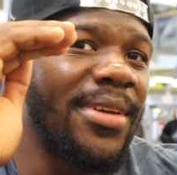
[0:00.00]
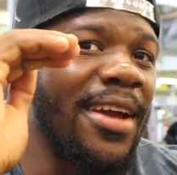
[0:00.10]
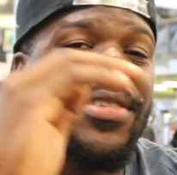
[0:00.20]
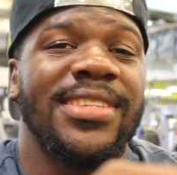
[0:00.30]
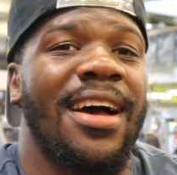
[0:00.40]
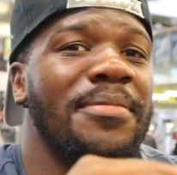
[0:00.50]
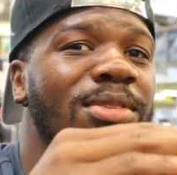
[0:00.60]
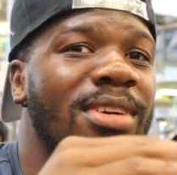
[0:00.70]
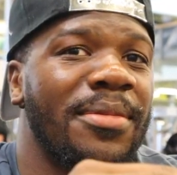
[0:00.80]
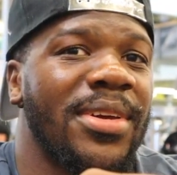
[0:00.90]
Every time you
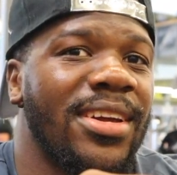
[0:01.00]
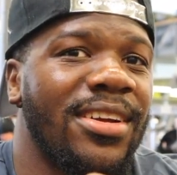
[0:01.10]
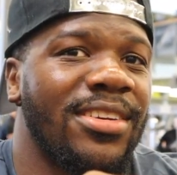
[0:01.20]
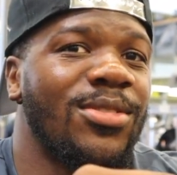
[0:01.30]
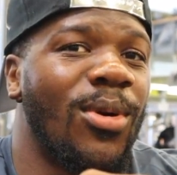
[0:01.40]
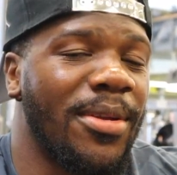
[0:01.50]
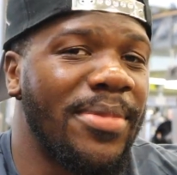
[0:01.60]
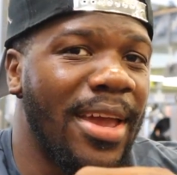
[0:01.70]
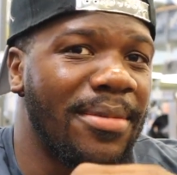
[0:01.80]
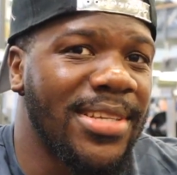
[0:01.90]
come in here, you want to
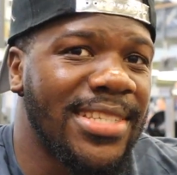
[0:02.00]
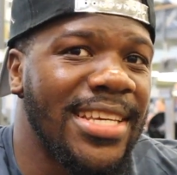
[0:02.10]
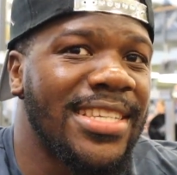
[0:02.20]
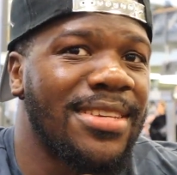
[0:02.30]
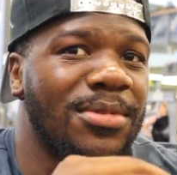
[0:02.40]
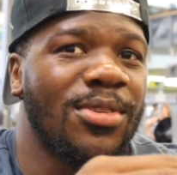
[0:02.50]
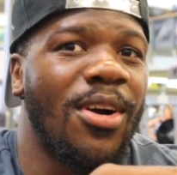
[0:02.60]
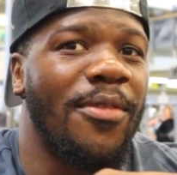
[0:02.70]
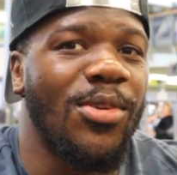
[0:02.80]
be able to see some growth.